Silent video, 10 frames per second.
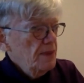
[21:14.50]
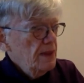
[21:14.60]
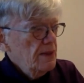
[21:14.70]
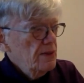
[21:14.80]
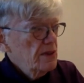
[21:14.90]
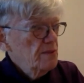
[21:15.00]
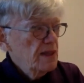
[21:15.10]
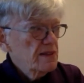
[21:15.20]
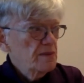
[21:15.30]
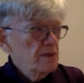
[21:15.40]
just make
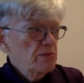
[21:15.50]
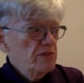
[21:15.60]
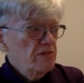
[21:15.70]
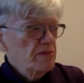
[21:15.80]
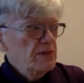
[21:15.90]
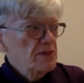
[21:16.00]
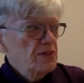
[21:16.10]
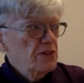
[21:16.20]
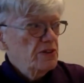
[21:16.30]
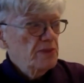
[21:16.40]
some improvements in
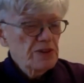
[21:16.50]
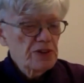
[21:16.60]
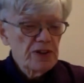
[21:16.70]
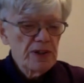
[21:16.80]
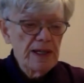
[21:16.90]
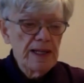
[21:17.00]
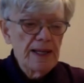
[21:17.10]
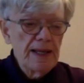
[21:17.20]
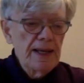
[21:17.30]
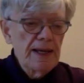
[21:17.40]
your picture.
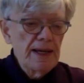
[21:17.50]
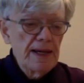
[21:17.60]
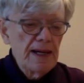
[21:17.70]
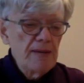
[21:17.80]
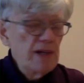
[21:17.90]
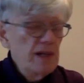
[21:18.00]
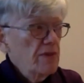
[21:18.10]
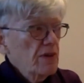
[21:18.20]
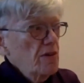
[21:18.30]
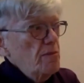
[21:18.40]
I might
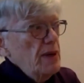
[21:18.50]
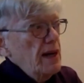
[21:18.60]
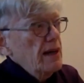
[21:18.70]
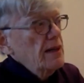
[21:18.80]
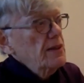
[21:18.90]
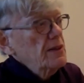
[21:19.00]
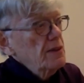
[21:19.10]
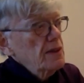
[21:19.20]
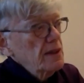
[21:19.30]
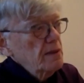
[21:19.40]
even go back and do a
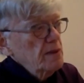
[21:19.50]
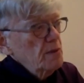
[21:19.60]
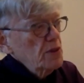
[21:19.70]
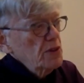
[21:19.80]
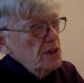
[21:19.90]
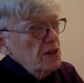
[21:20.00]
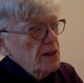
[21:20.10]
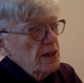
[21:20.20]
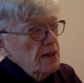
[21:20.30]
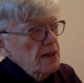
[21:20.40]
little bit more dark
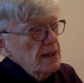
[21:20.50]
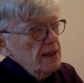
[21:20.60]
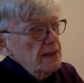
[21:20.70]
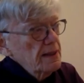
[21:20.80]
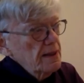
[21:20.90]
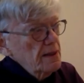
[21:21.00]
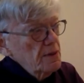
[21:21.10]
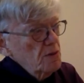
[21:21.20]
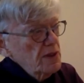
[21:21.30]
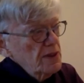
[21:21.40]
on
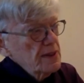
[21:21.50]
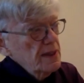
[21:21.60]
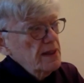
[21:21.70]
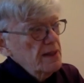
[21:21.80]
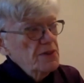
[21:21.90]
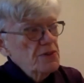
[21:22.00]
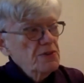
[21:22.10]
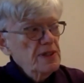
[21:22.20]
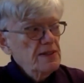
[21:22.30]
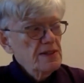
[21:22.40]
one side of the
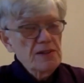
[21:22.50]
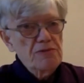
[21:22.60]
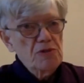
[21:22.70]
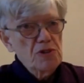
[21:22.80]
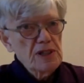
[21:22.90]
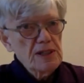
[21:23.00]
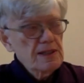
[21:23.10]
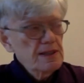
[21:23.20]
trees in the forest.